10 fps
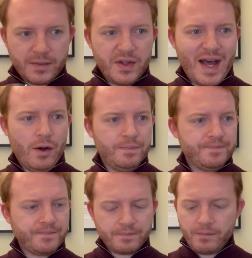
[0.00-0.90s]
Now,
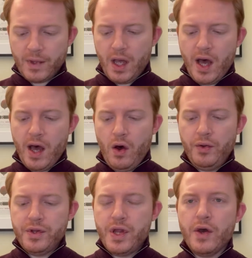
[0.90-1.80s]

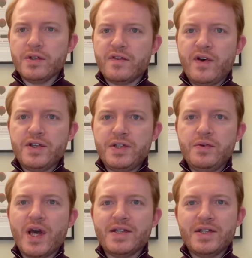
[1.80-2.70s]
on the nose, the first thing
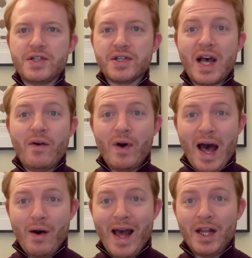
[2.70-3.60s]
you get is just
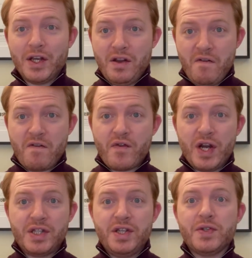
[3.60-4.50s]
how elegant and
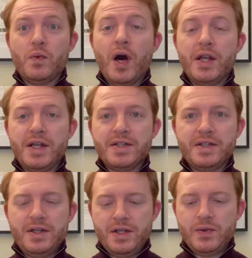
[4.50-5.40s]
fresh this wine is
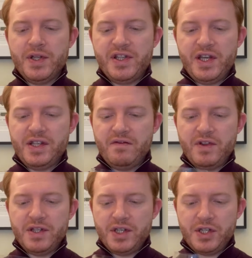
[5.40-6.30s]
in the 2018
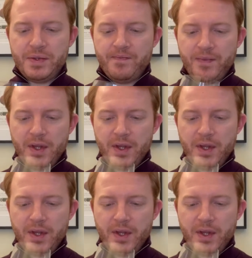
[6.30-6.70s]
vintage.